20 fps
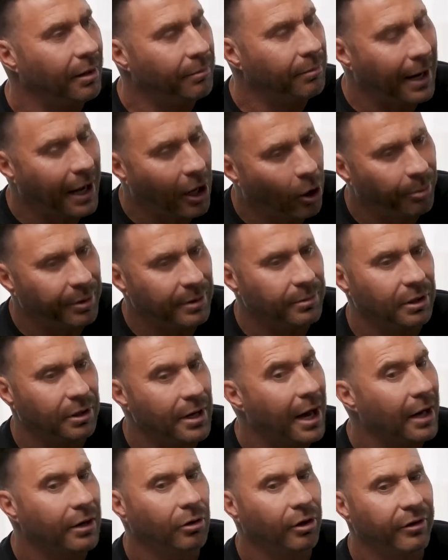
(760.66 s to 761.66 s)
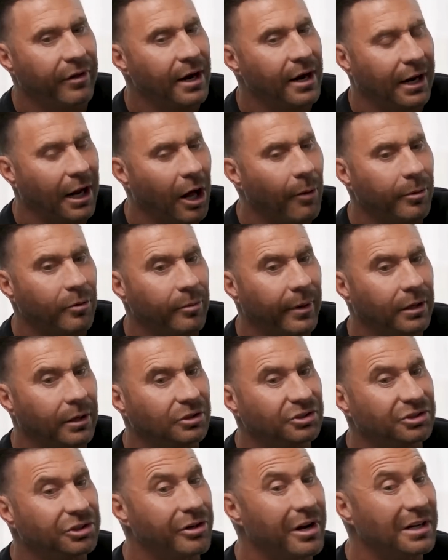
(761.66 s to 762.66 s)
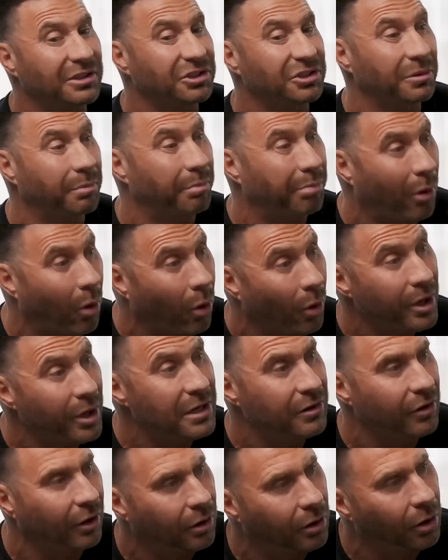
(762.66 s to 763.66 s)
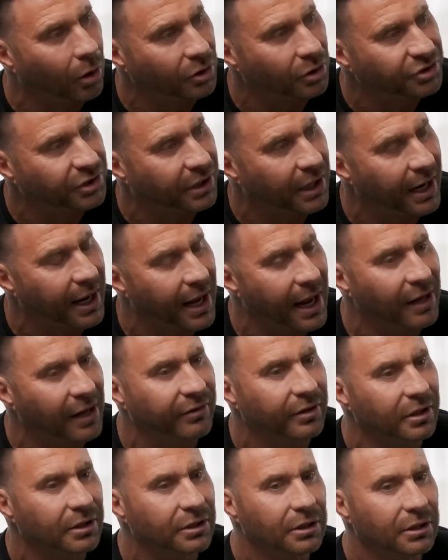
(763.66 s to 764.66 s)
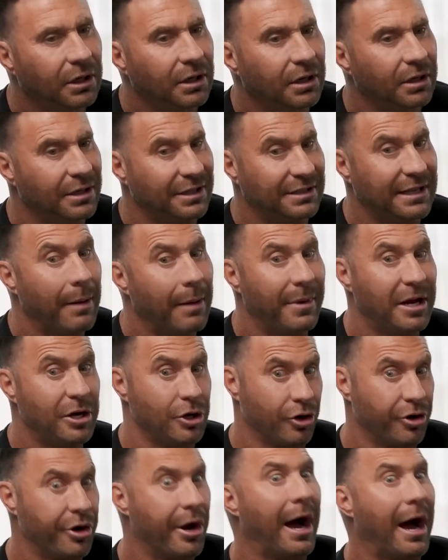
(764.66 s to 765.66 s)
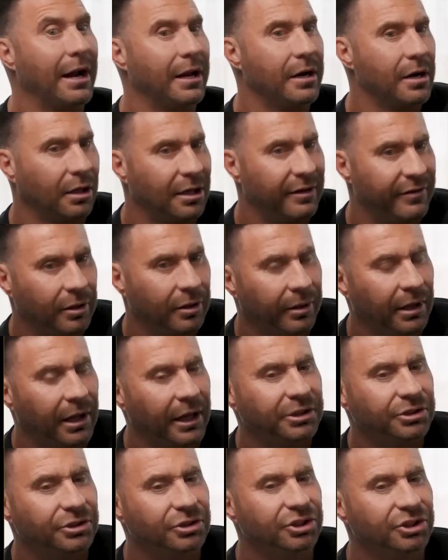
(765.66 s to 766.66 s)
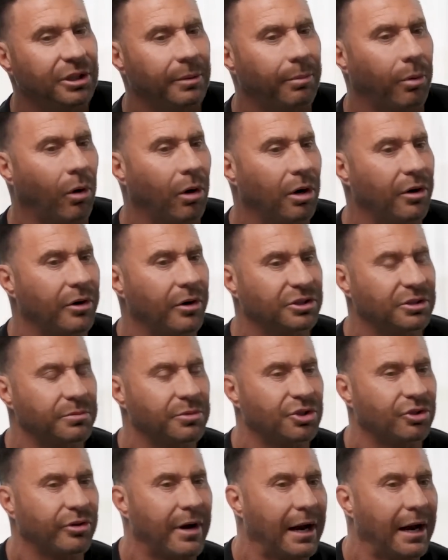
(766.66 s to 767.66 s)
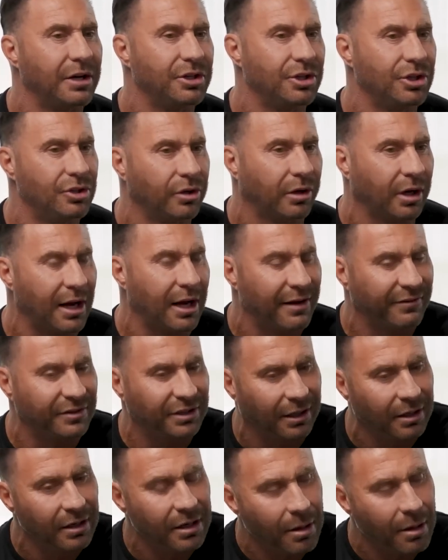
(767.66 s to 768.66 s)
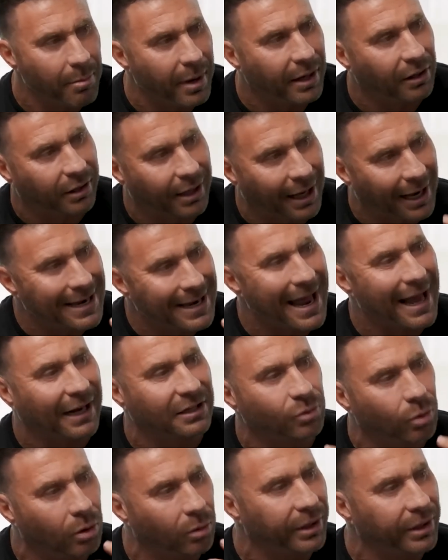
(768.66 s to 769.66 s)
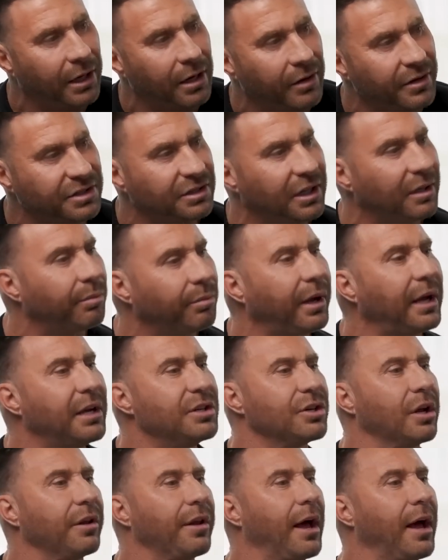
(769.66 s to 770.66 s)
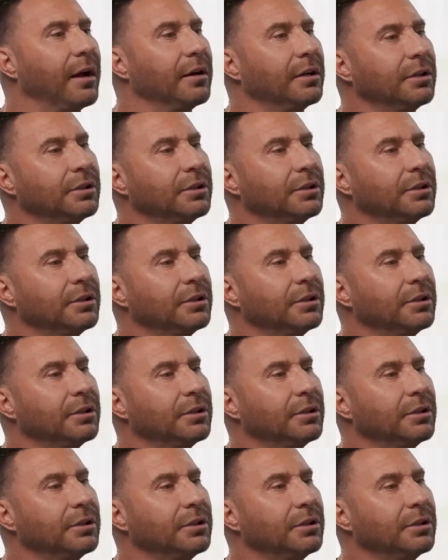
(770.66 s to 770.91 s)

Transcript: helping. Not only are they not helping with my goals, they're not supporting the goals that I have. Does that mean you're not in a loving relationship, or are there some strategies you can have to better connect where we get on the same page on that?